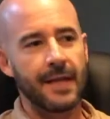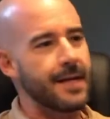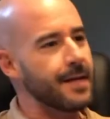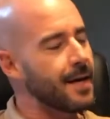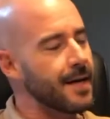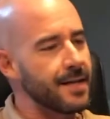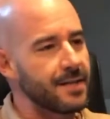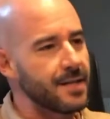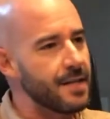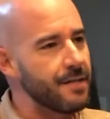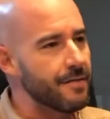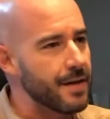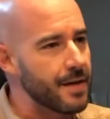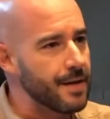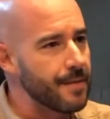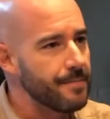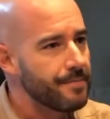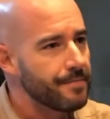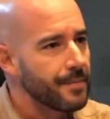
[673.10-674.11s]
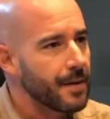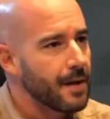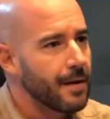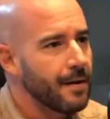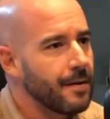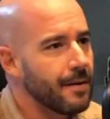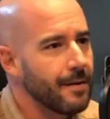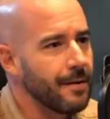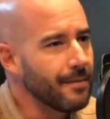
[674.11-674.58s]
night TV,
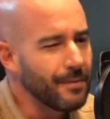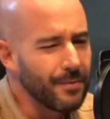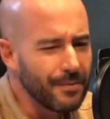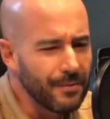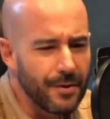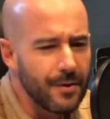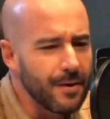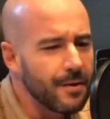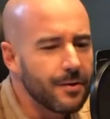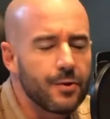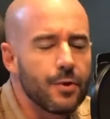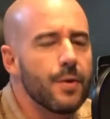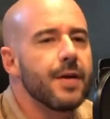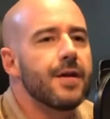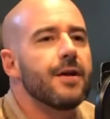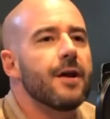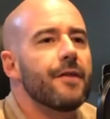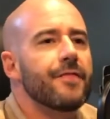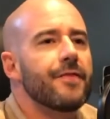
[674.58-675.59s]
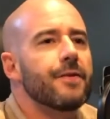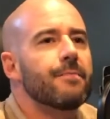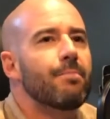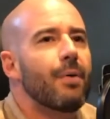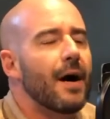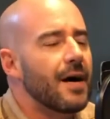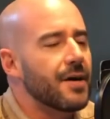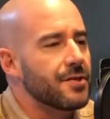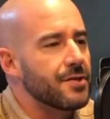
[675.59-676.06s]
they're doing nothing
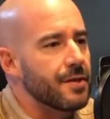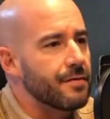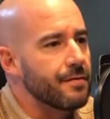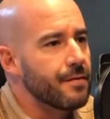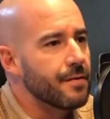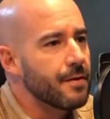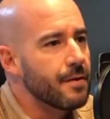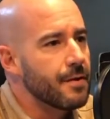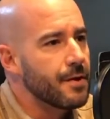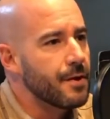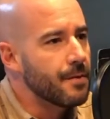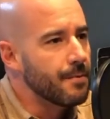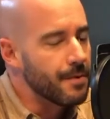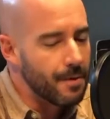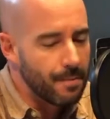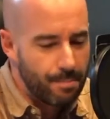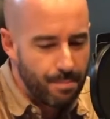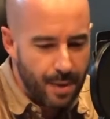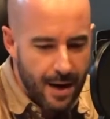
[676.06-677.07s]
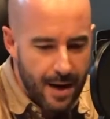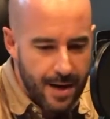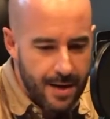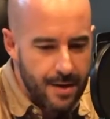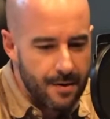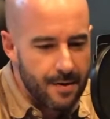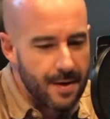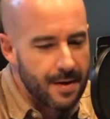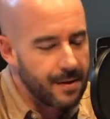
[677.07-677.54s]
positive. You're
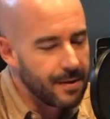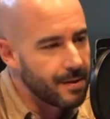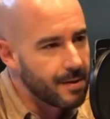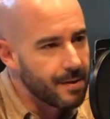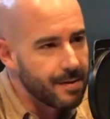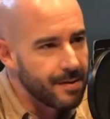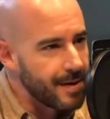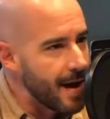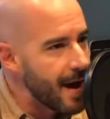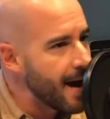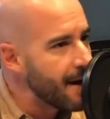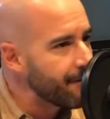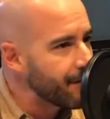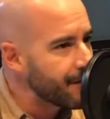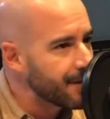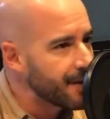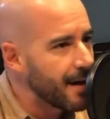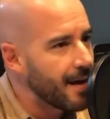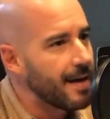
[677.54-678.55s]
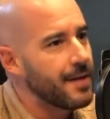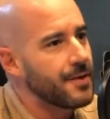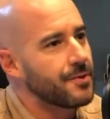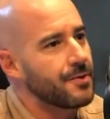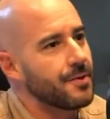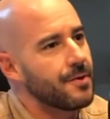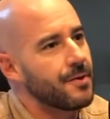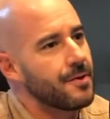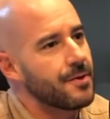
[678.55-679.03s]
pandering to the
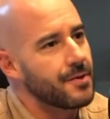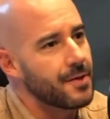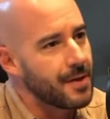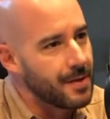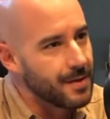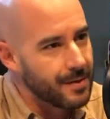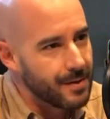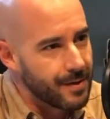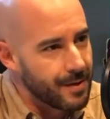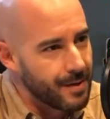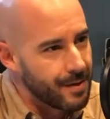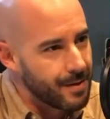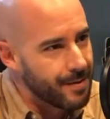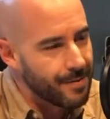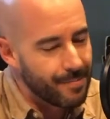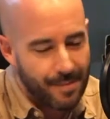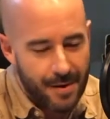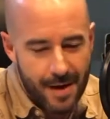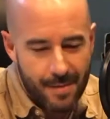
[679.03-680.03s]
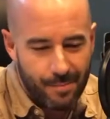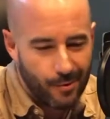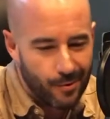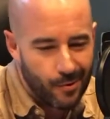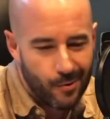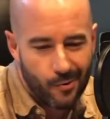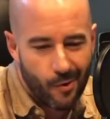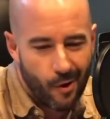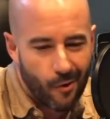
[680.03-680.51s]
advertisers and to the people
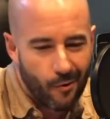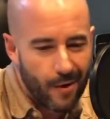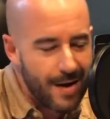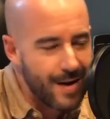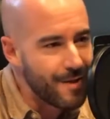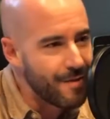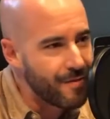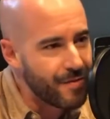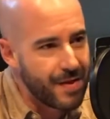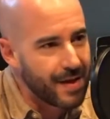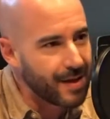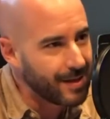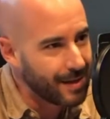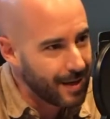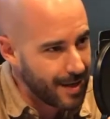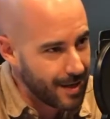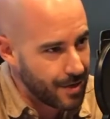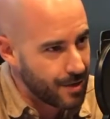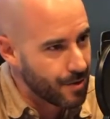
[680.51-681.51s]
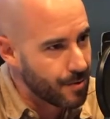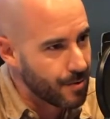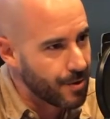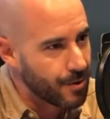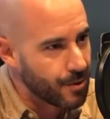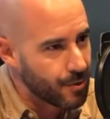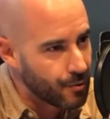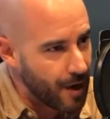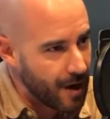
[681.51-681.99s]
who already think like you.
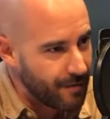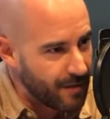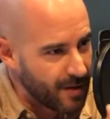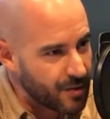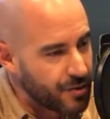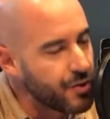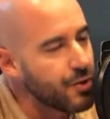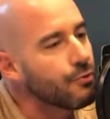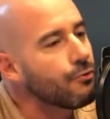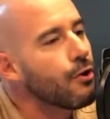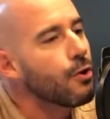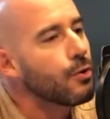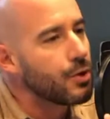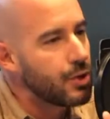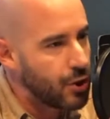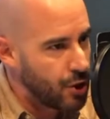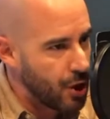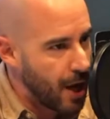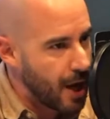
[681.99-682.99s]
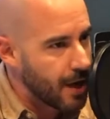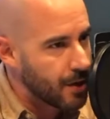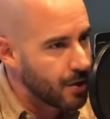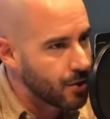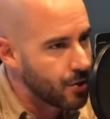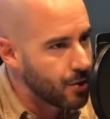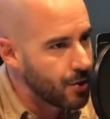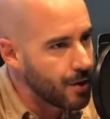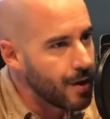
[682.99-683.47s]
You're driving zero
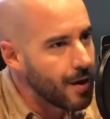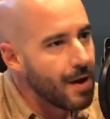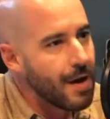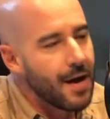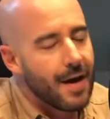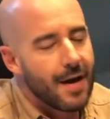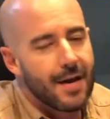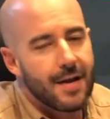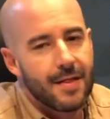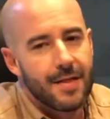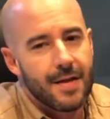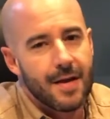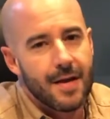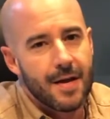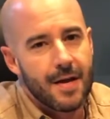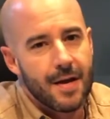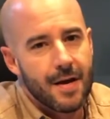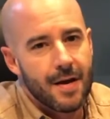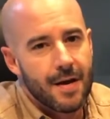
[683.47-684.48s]
change. The